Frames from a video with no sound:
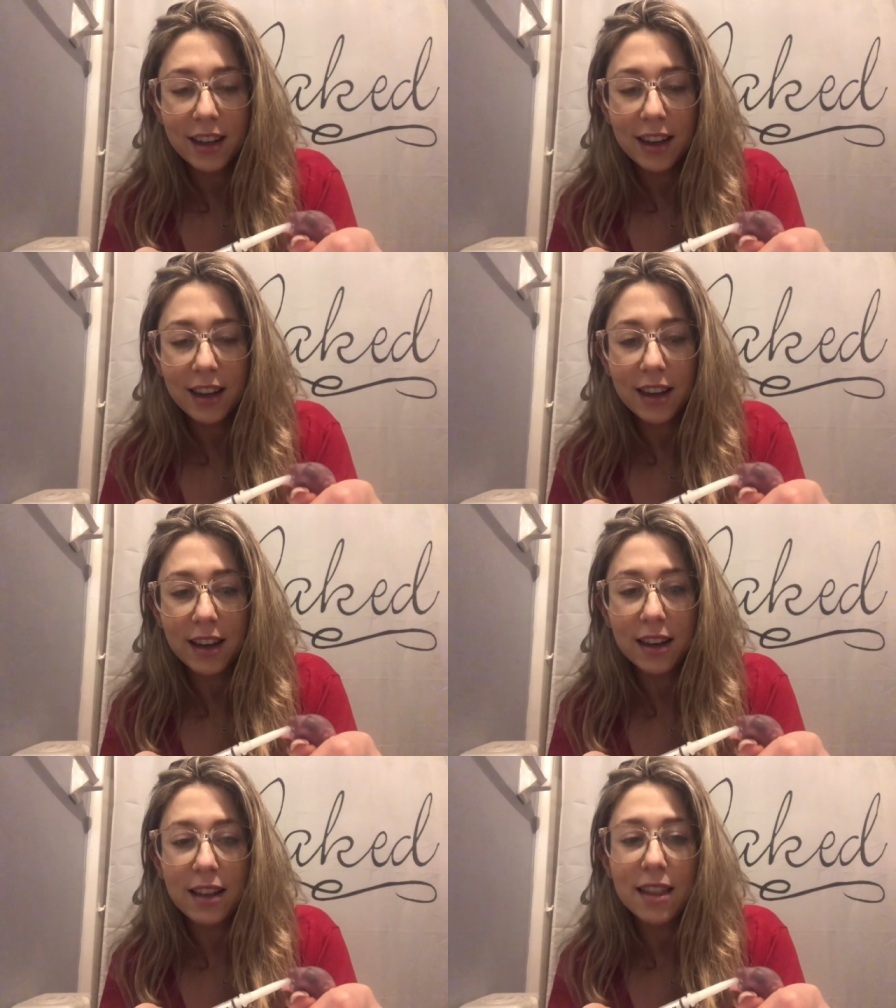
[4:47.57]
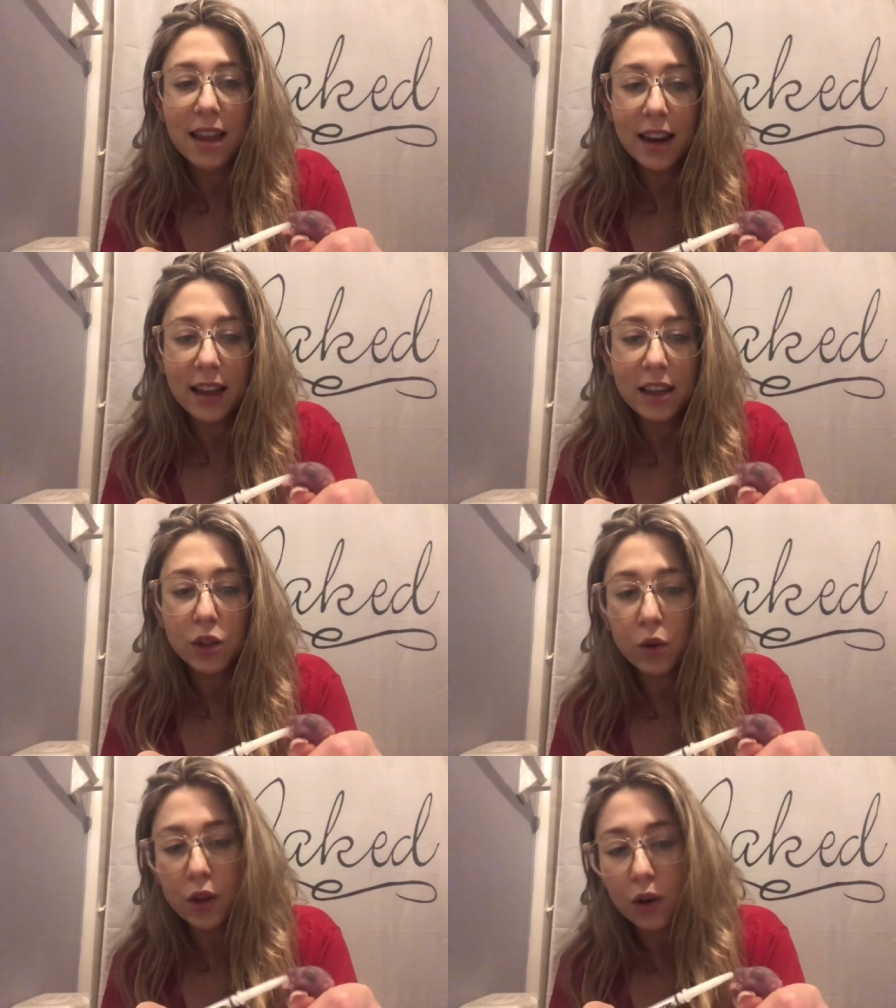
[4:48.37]
uh, then I like to
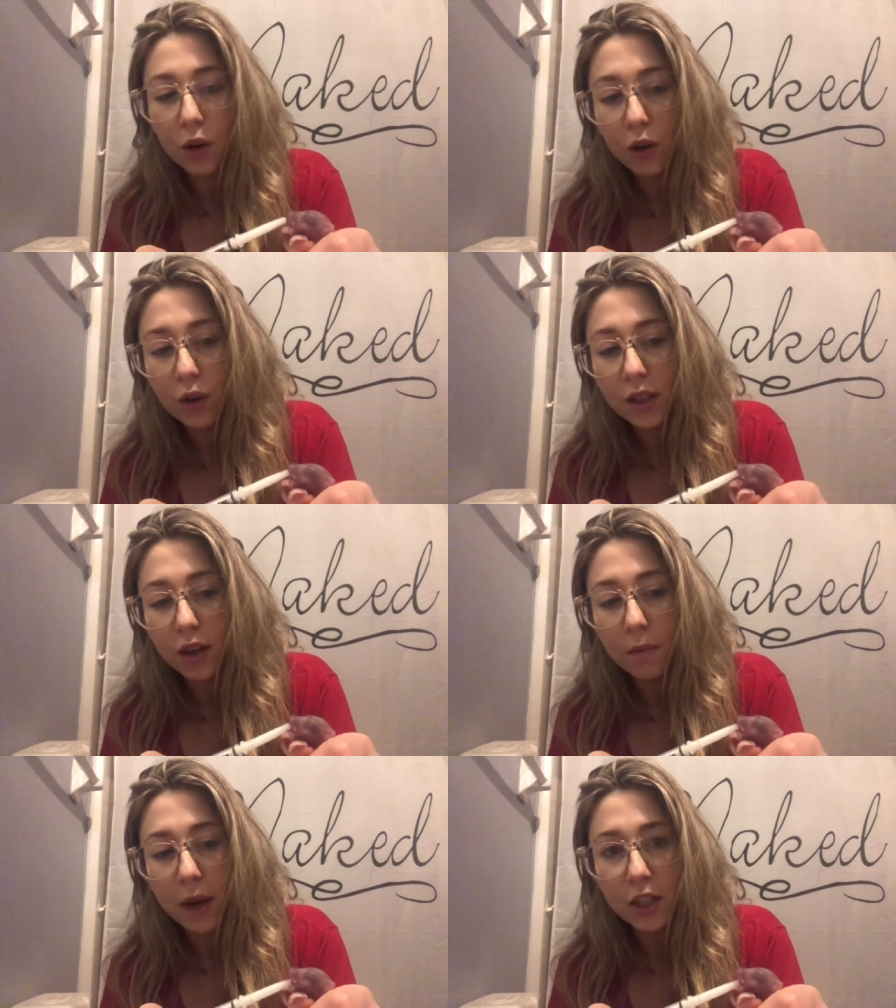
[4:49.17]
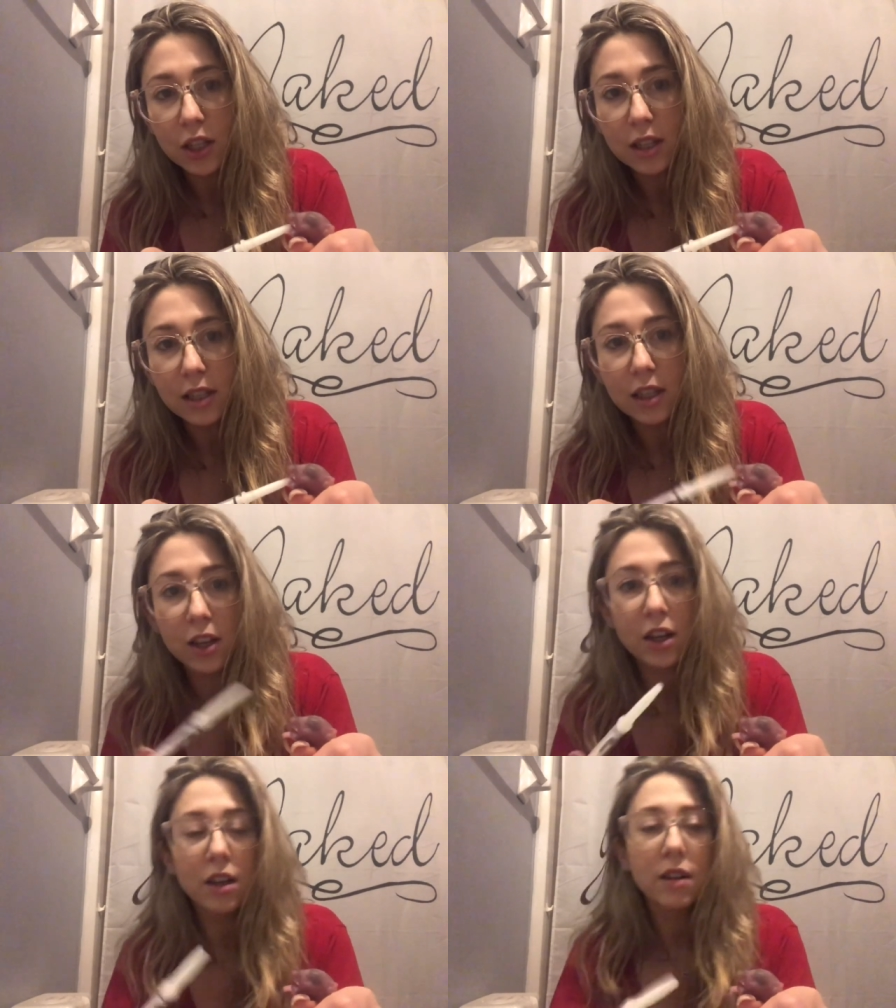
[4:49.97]
go to the girls. They're much
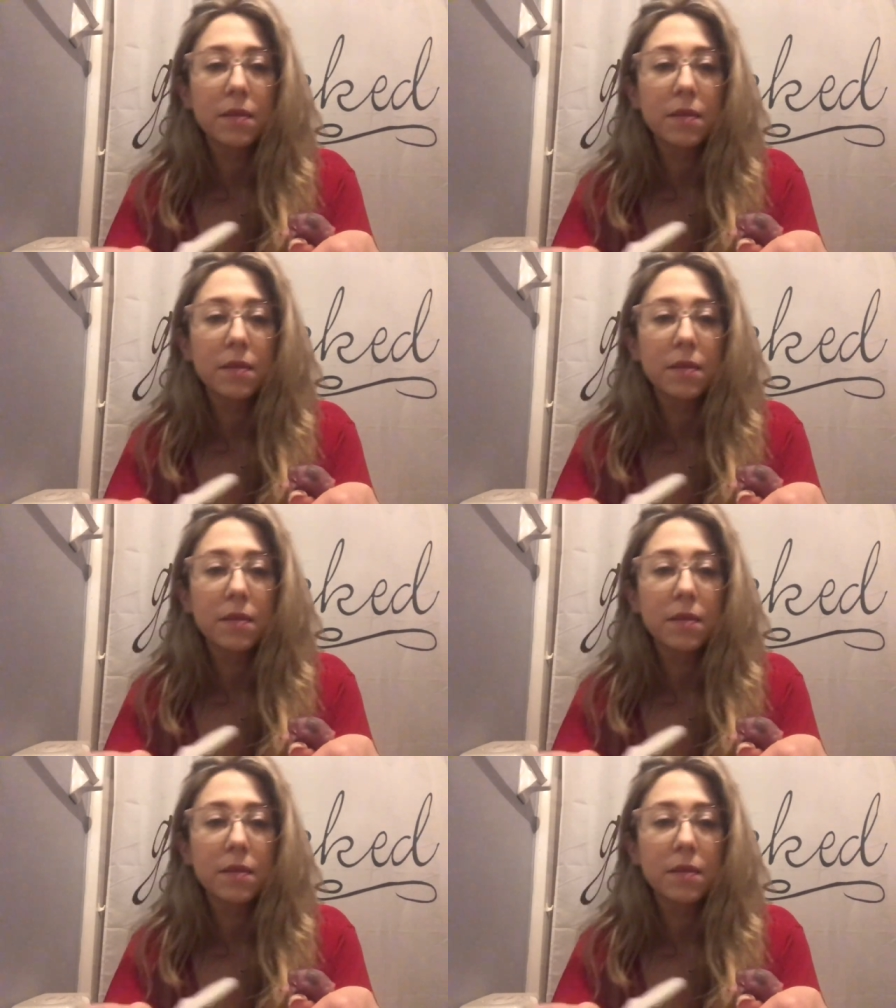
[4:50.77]
easier.